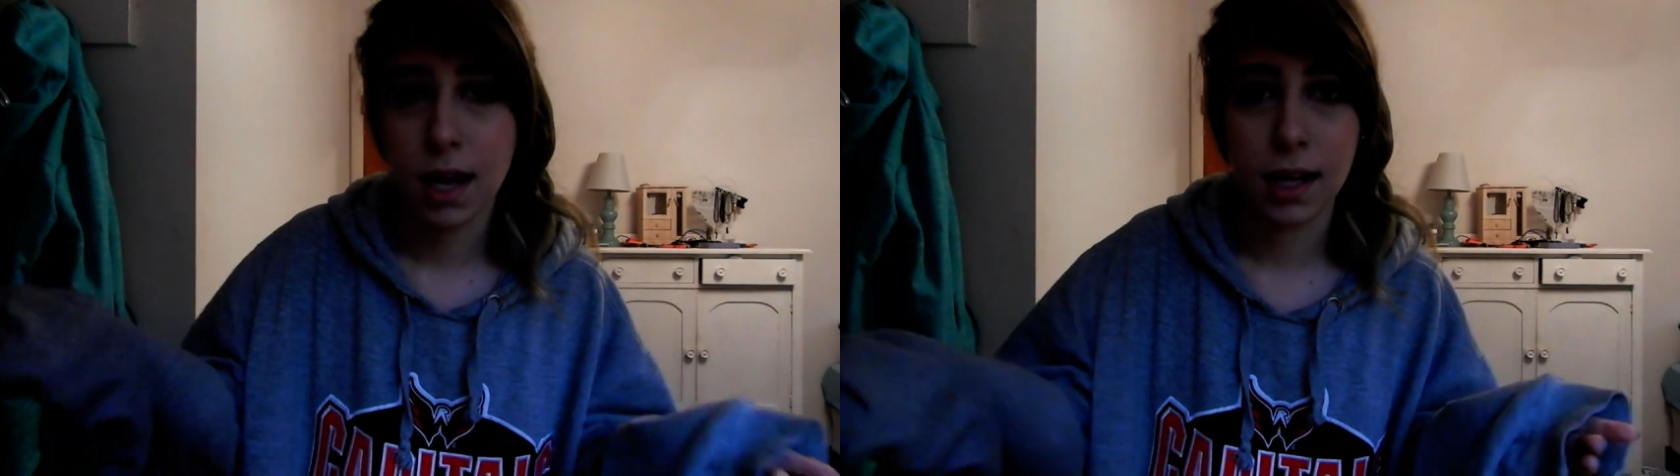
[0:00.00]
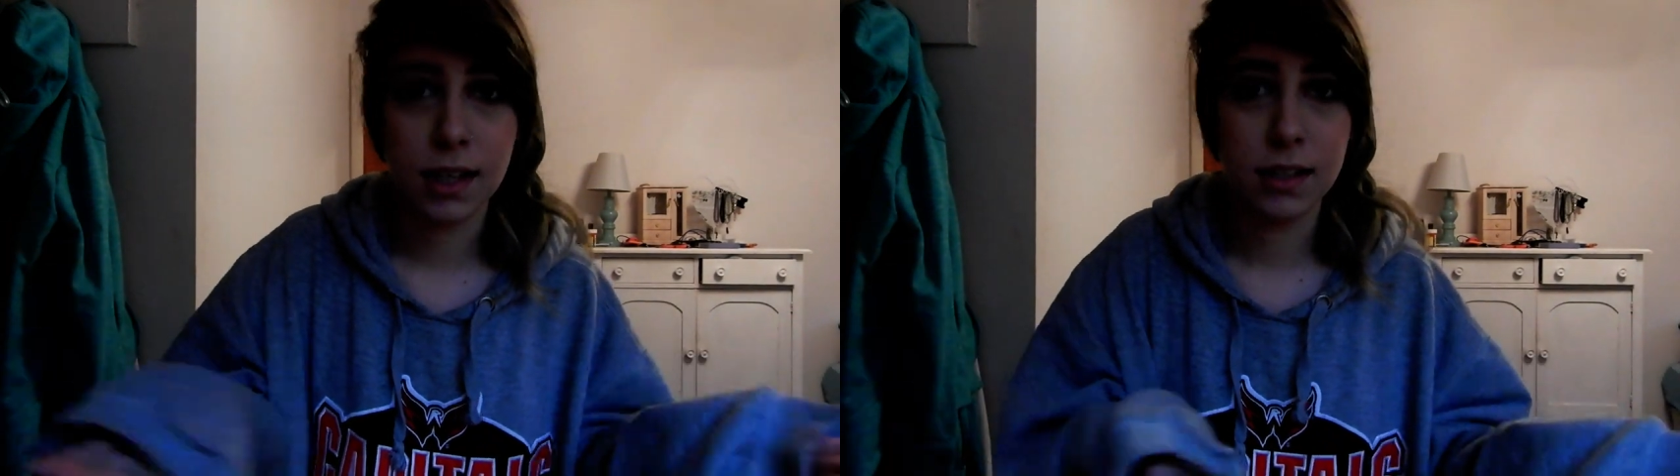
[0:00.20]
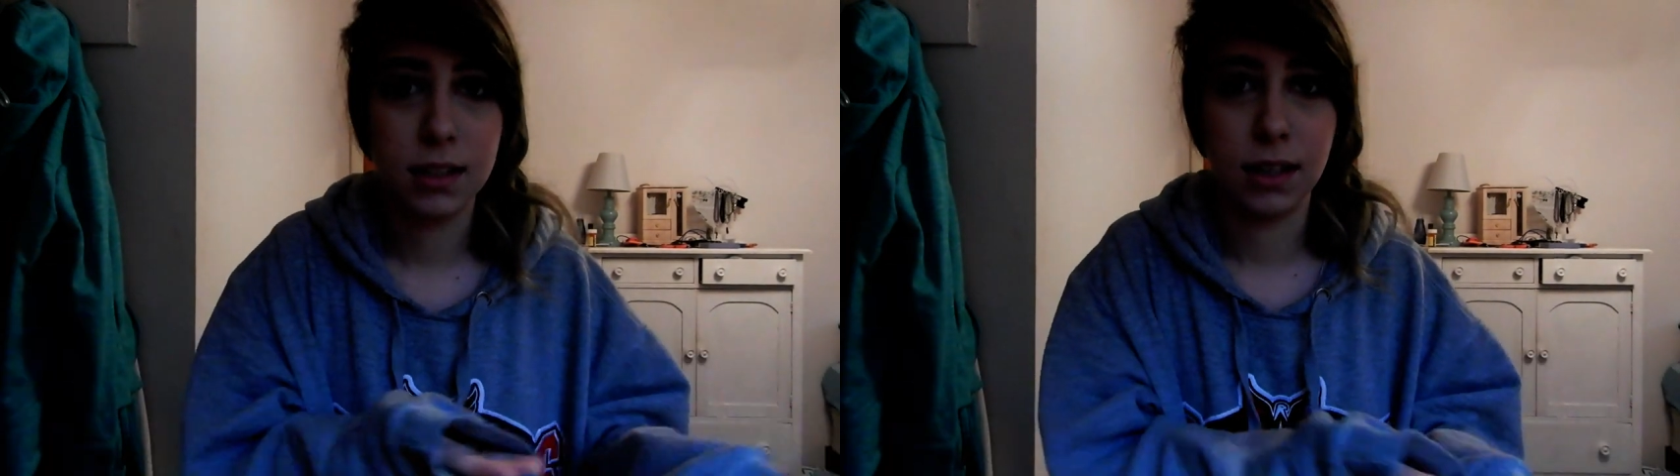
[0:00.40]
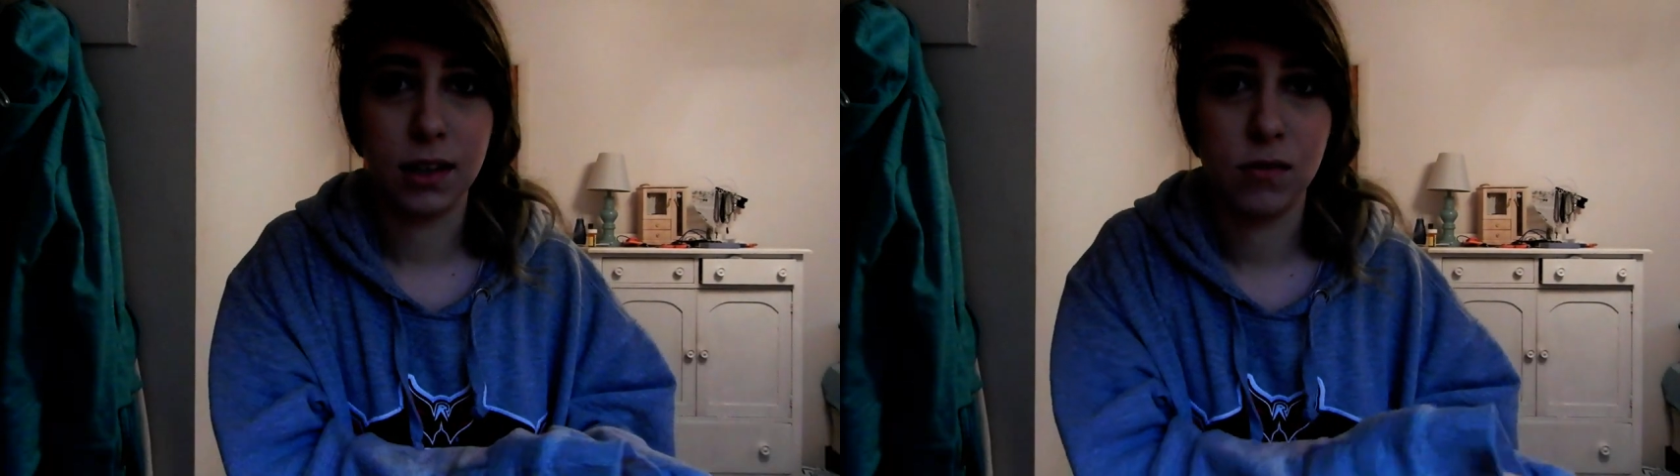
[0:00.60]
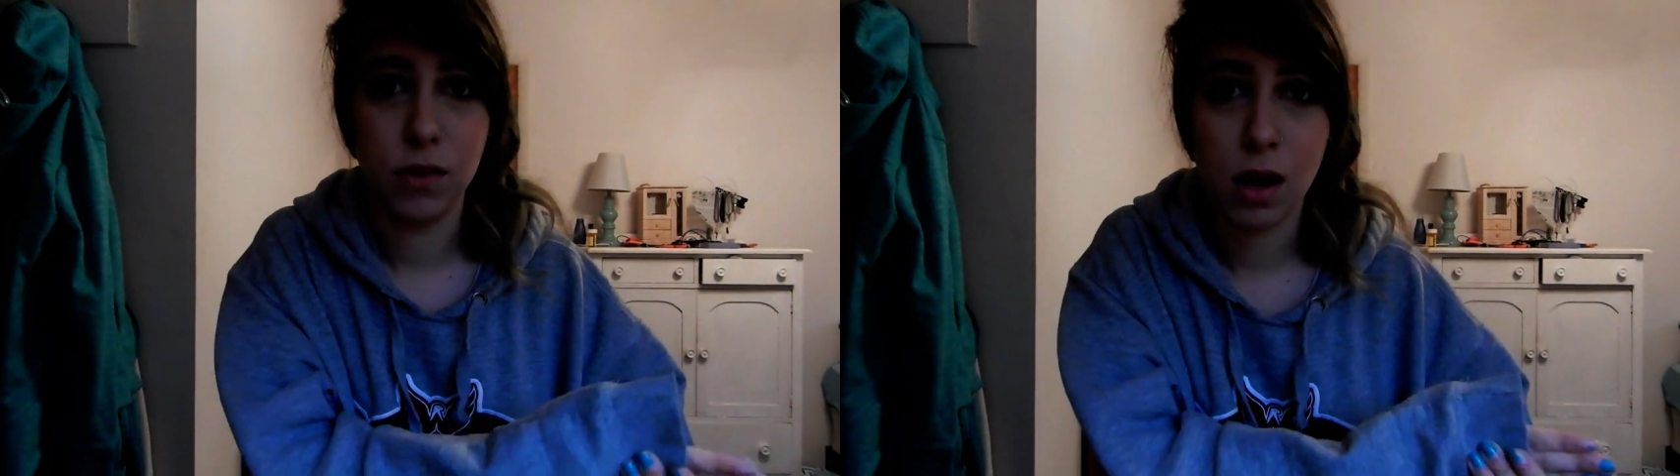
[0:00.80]
I kind of did
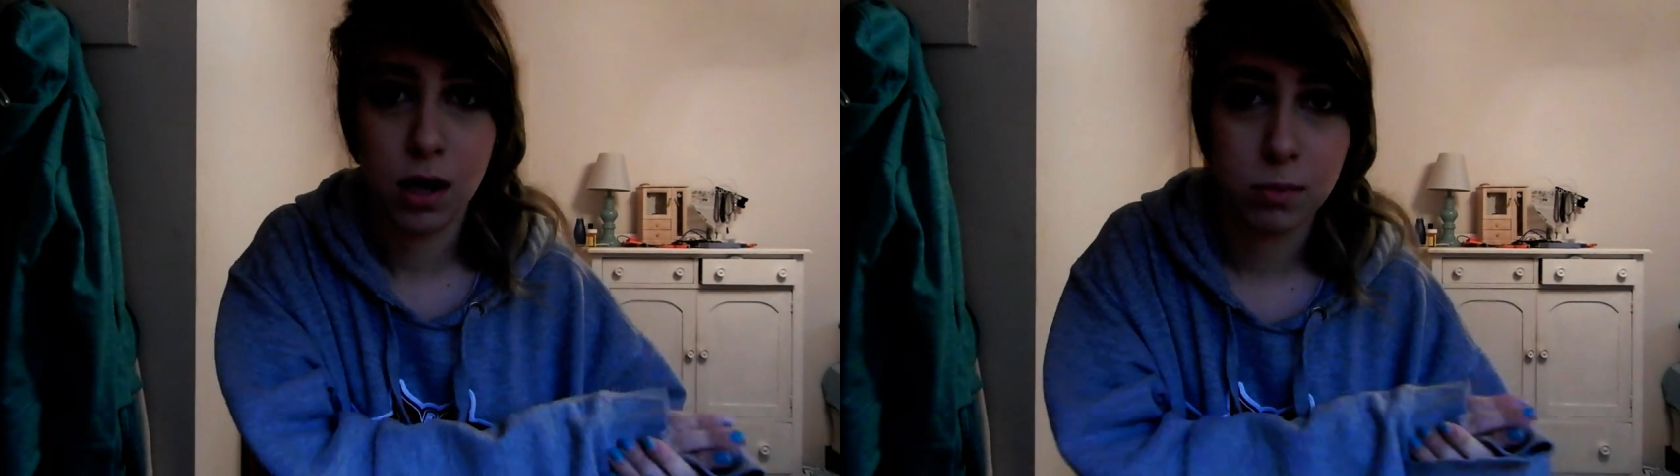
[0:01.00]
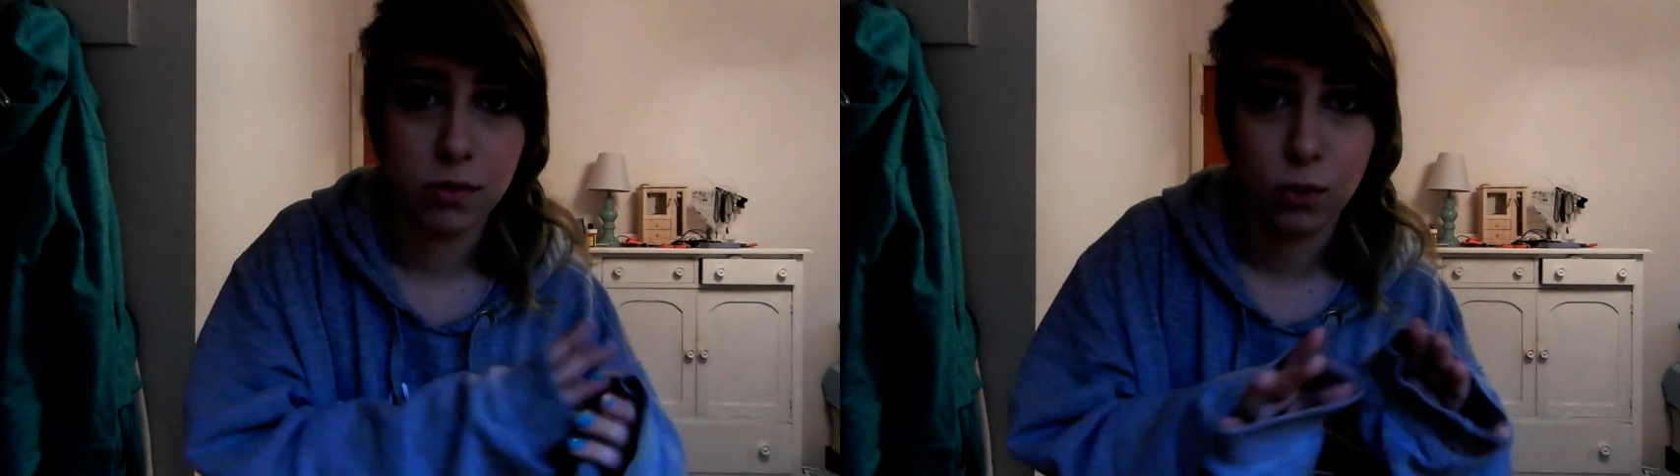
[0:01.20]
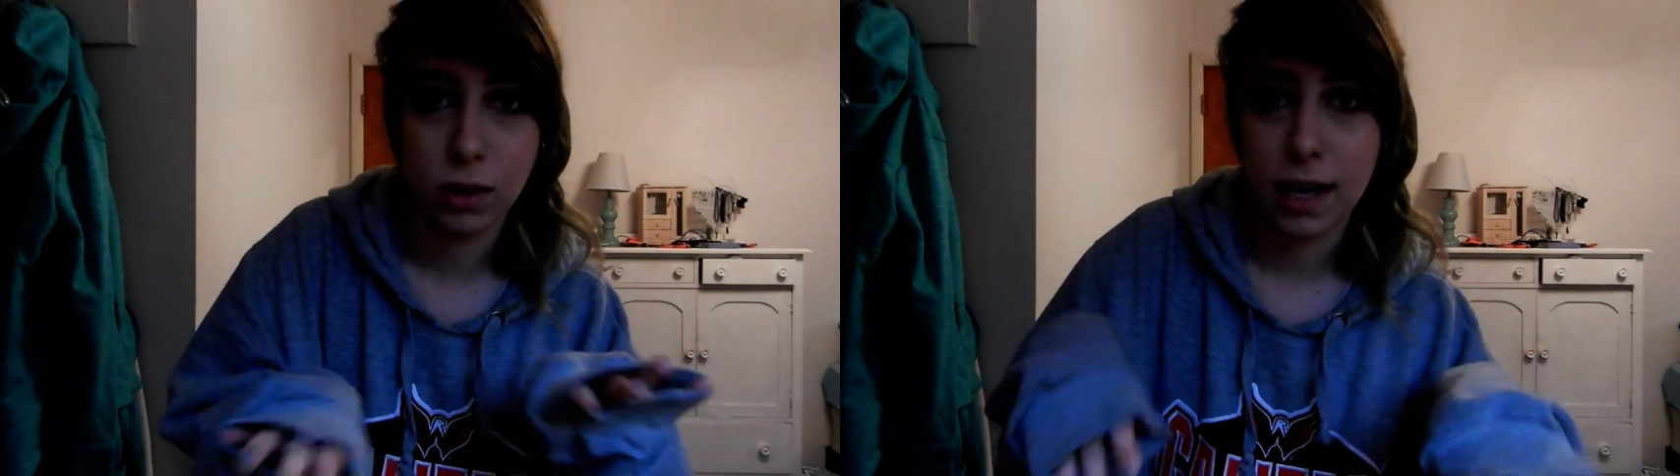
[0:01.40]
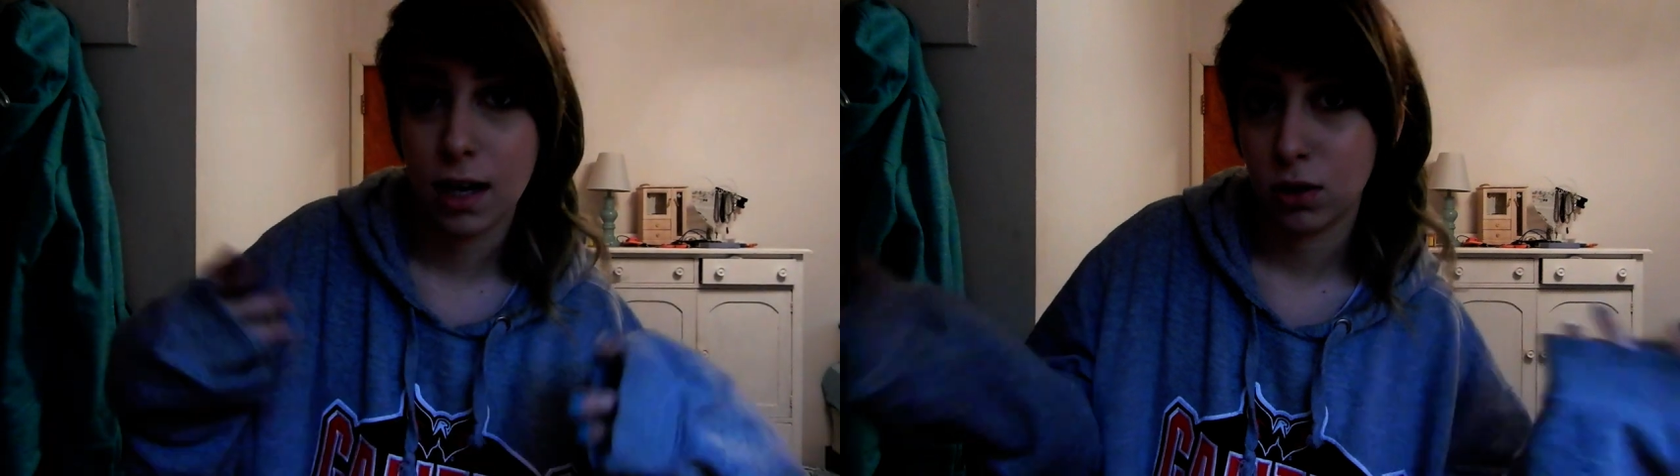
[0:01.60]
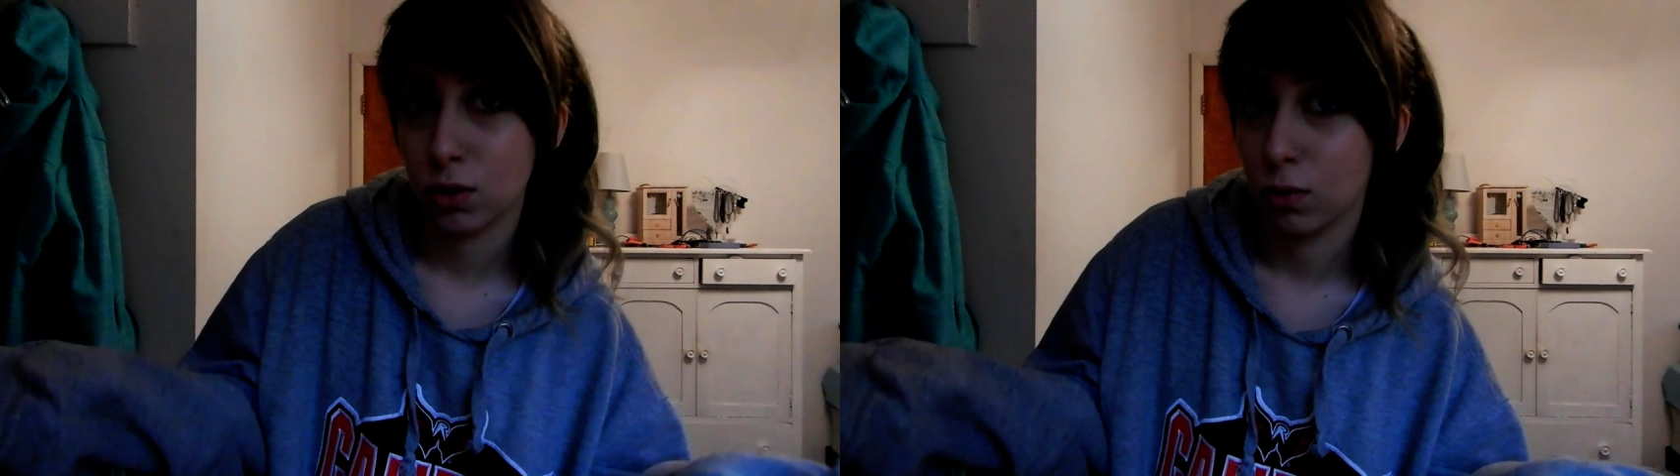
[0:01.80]
like a vlog before the
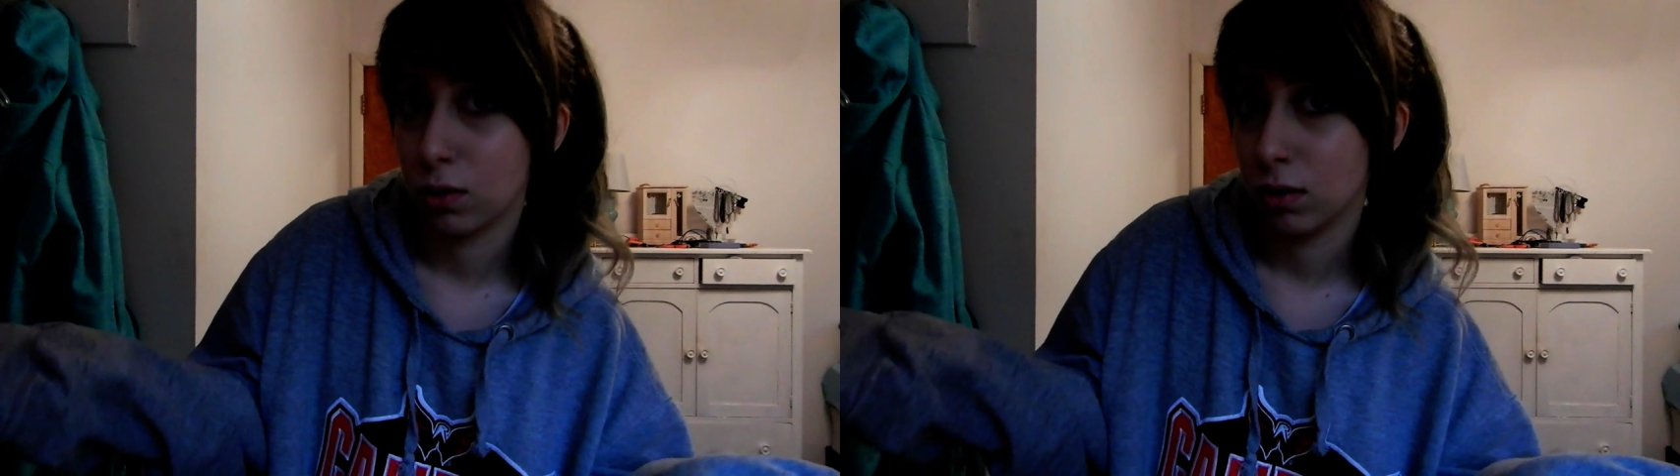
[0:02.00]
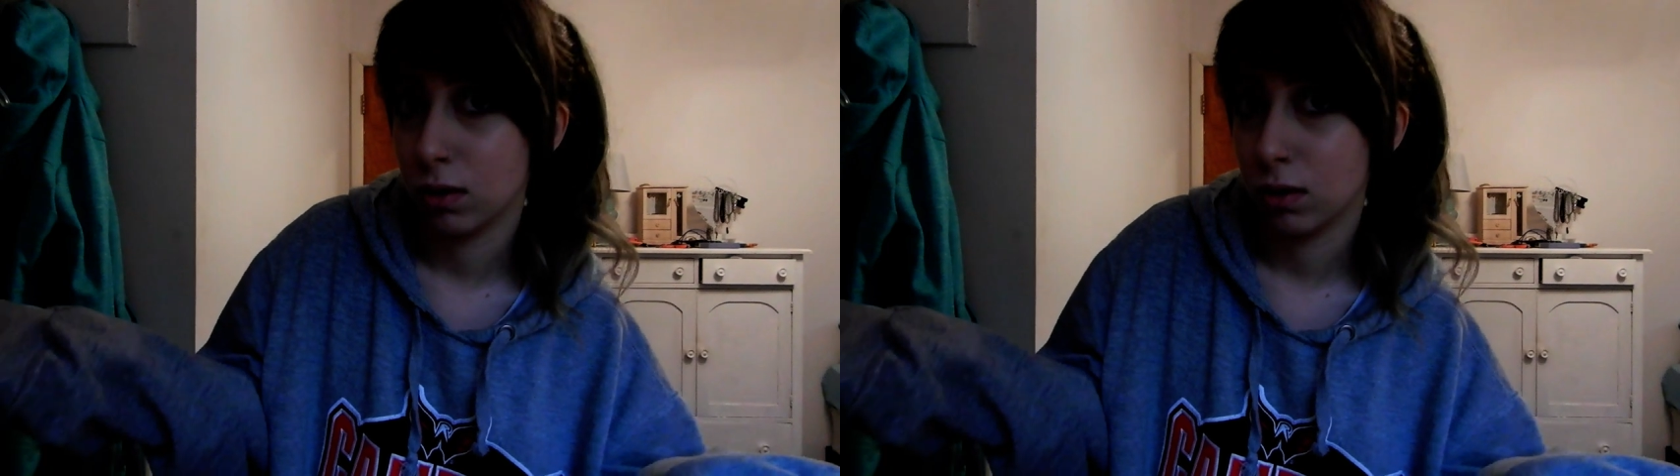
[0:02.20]
actual